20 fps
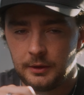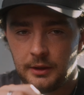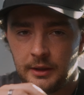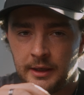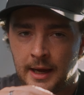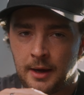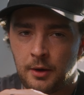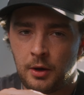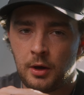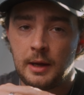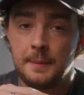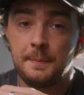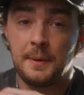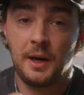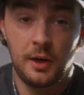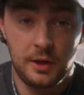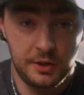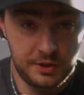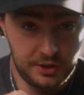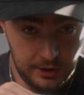Now, I
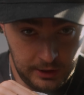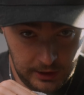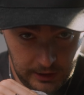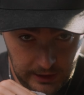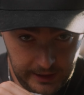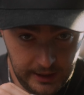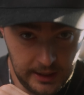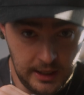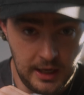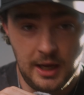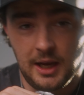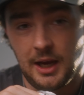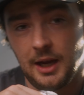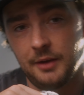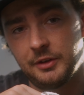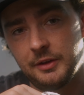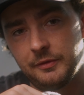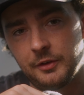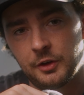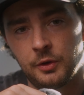personally
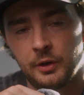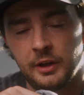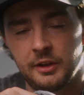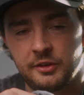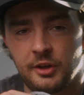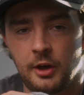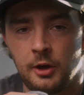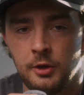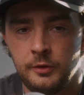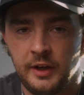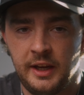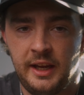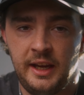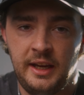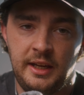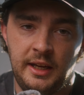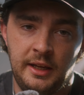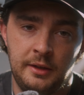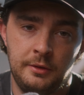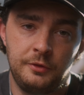have never got it to
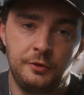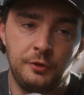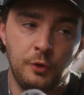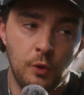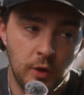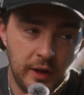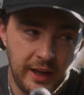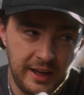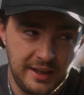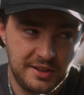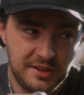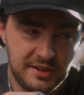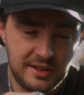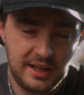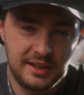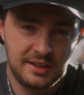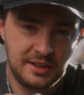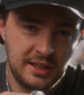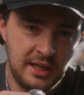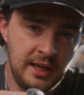overheat in 4K
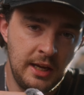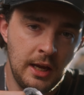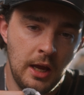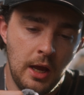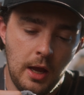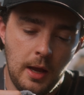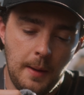60,